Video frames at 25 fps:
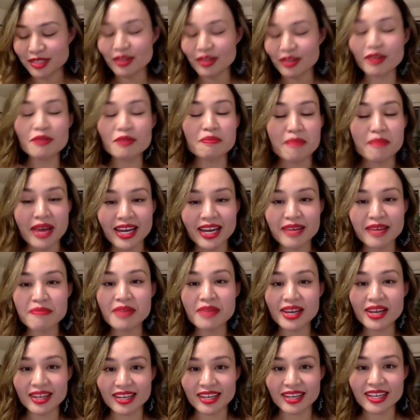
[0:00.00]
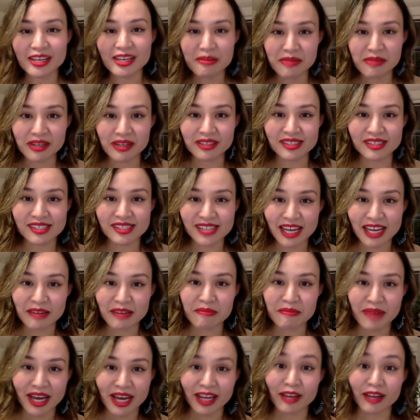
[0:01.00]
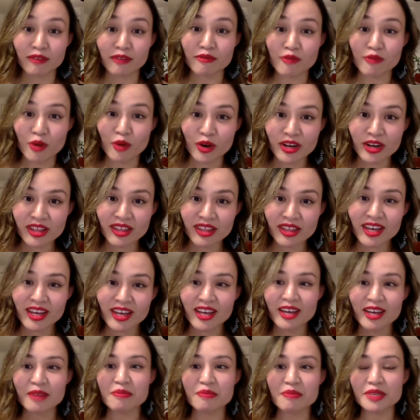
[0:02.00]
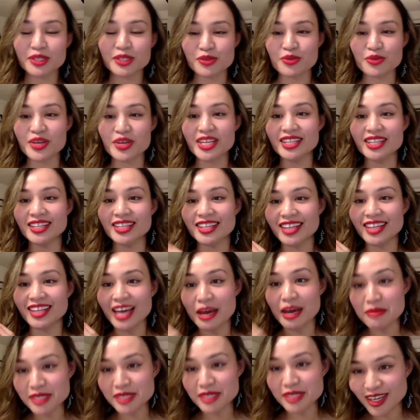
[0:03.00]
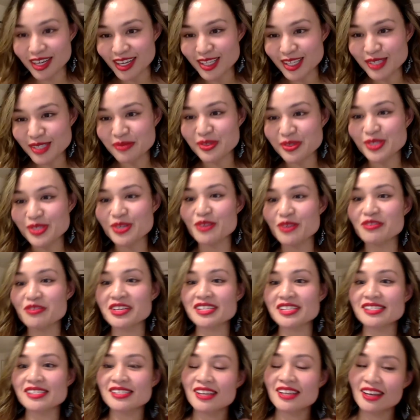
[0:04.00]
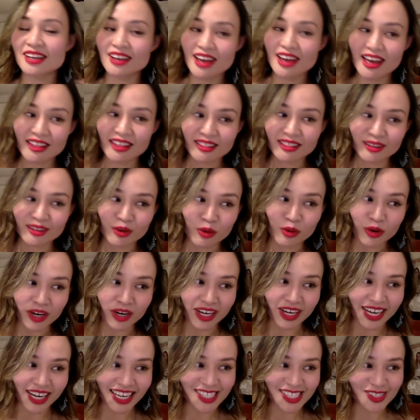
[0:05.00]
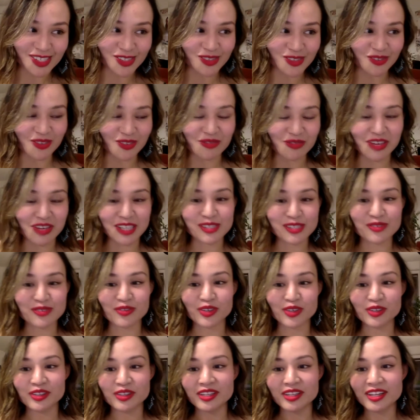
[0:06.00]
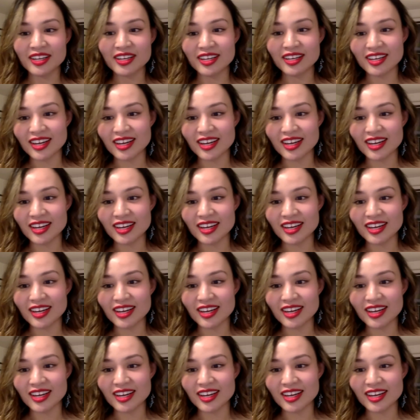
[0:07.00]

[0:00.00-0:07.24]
So there are many, many emails sent back and forth between Amazon customer service and the organizers of the festival.